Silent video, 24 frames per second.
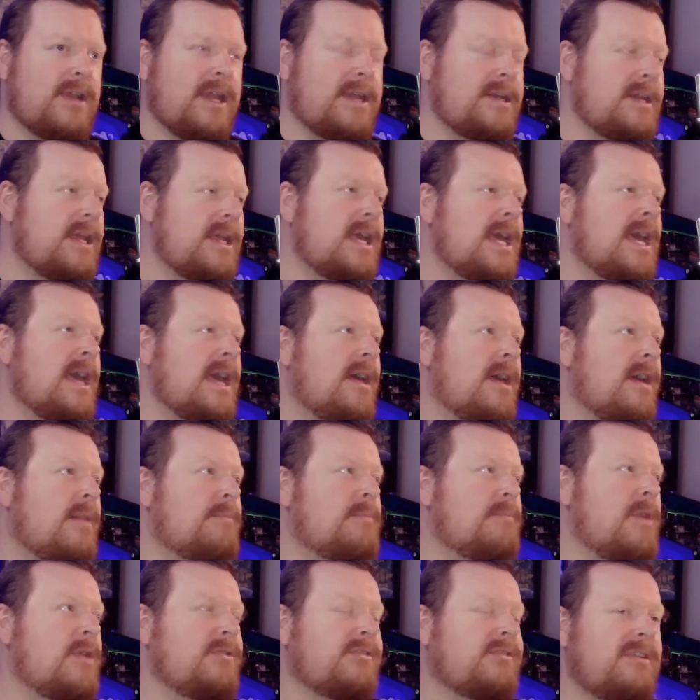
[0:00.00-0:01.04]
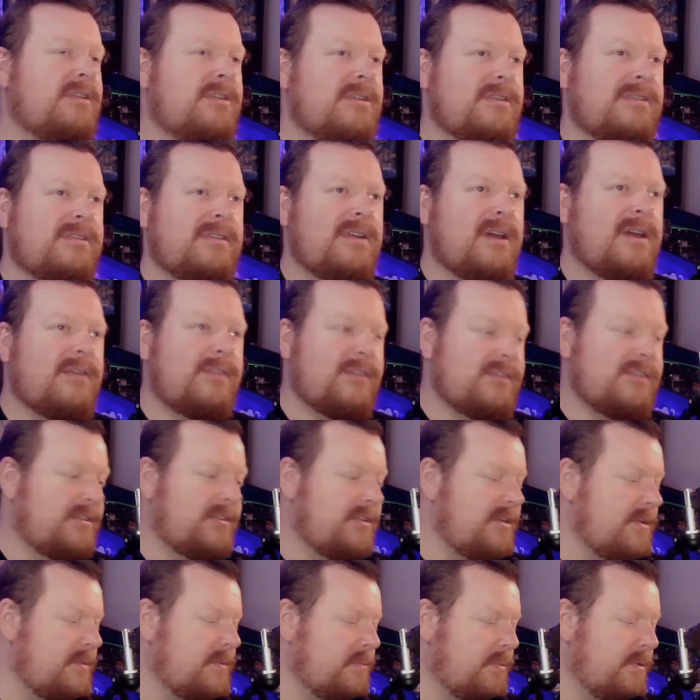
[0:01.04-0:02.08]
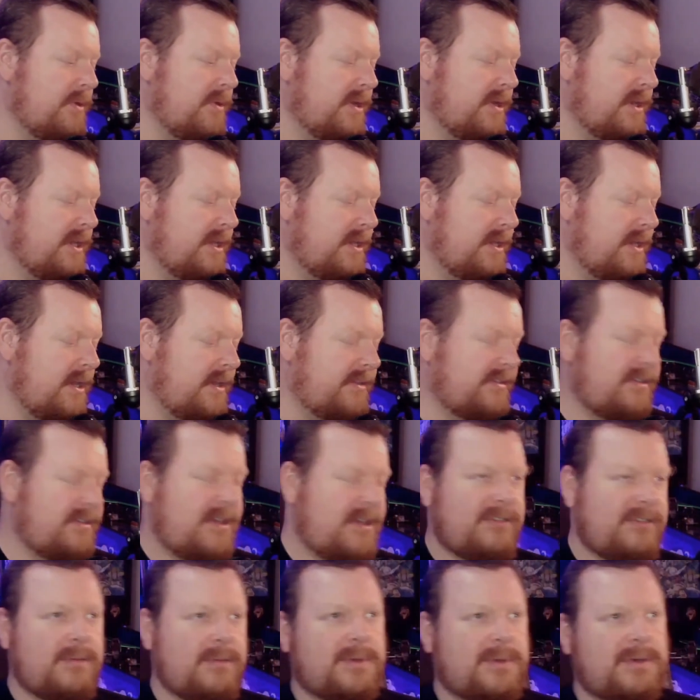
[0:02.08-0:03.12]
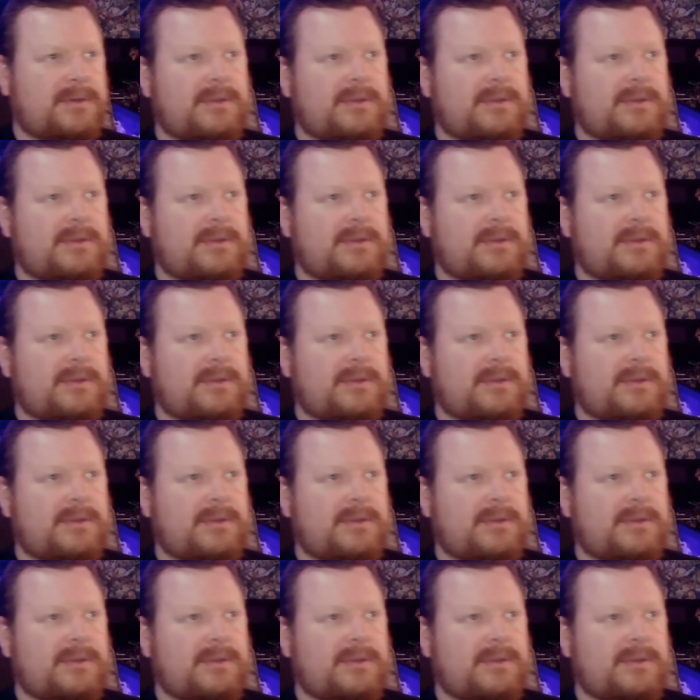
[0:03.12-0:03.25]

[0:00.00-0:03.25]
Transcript: And most of the stuff is still pretty accessible.